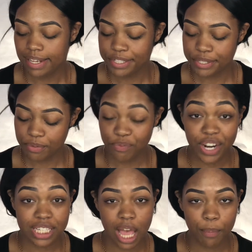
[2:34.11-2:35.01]
So
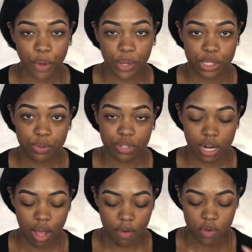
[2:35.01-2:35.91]
first I'm going to start
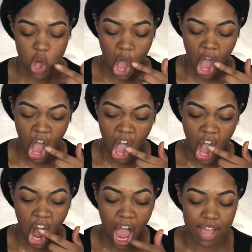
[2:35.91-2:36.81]
off.
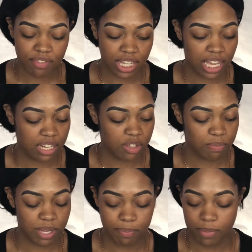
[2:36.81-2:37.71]
I feel like I got a little
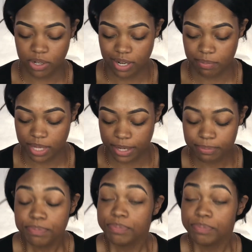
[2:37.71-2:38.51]
spit building up there.